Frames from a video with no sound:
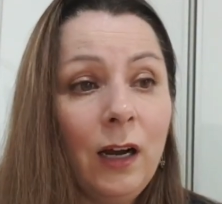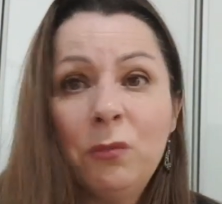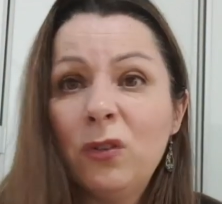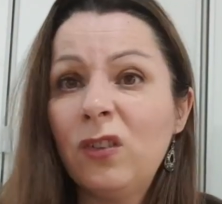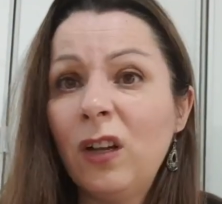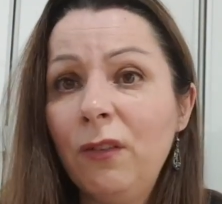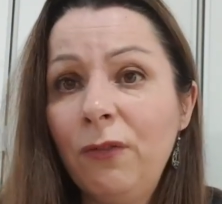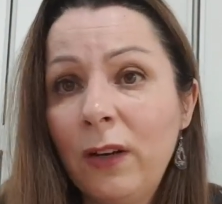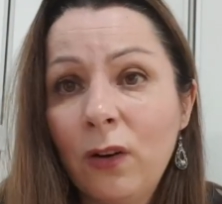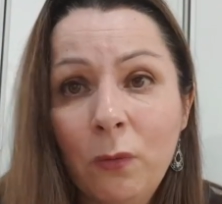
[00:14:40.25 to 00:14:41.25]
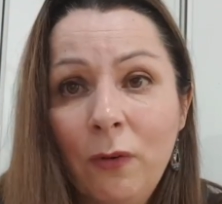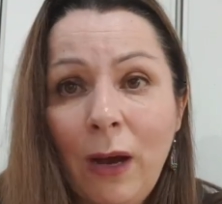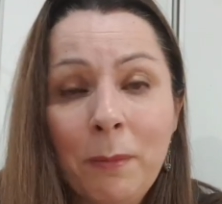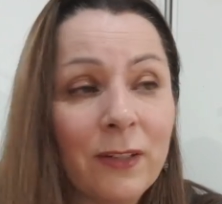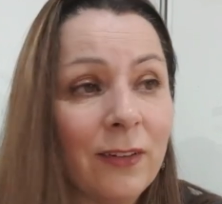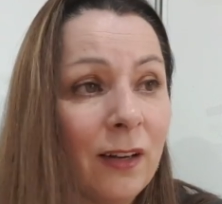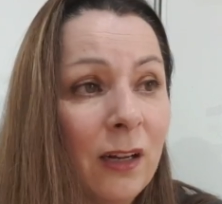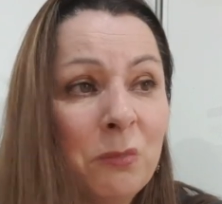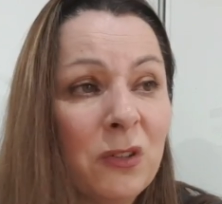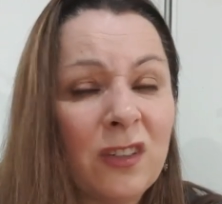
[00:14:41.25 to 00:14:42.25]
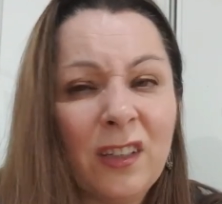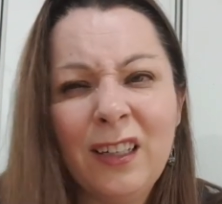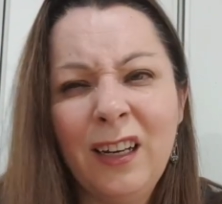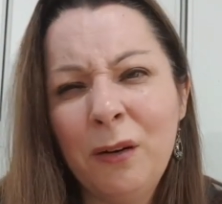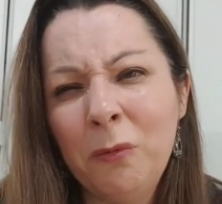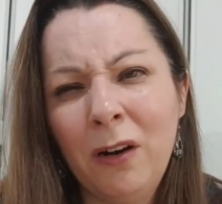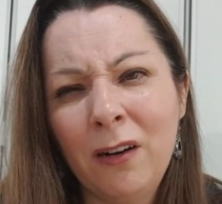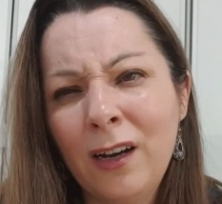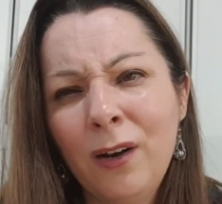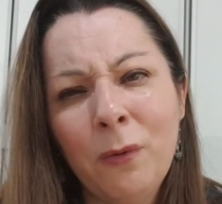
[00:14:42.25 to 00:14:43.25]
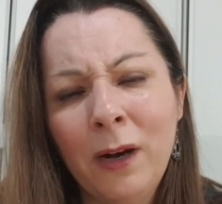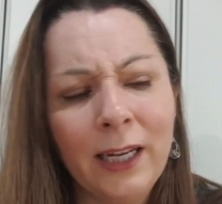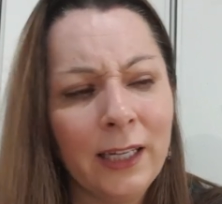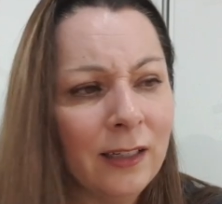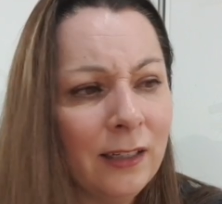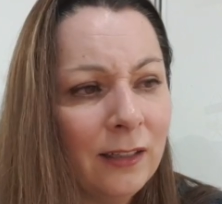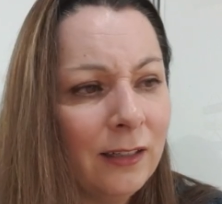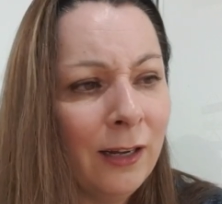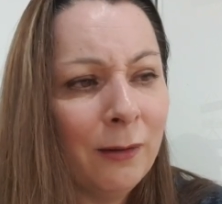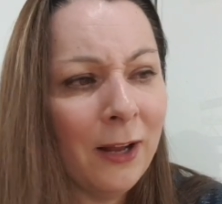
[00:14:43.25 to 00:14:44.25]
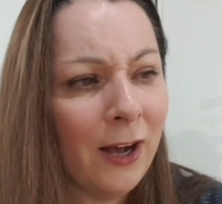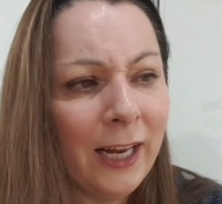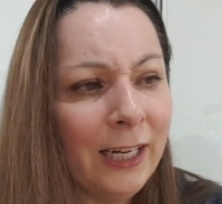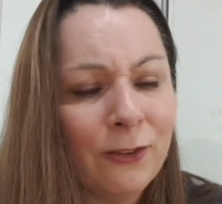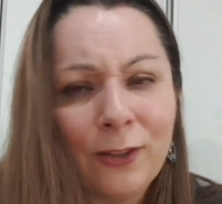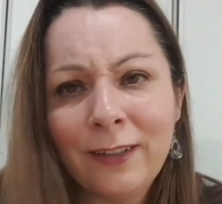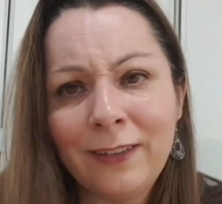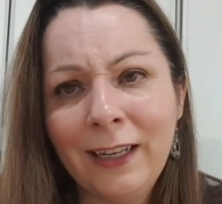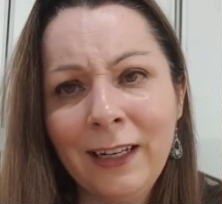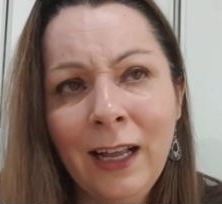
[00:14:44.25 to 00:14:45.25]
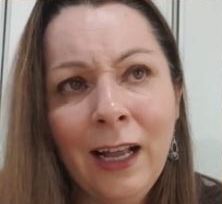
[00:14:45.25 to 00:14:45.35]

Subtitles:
I'm just so fed up with Amazon. I'm just like, you know what? Go away. I'm not interested.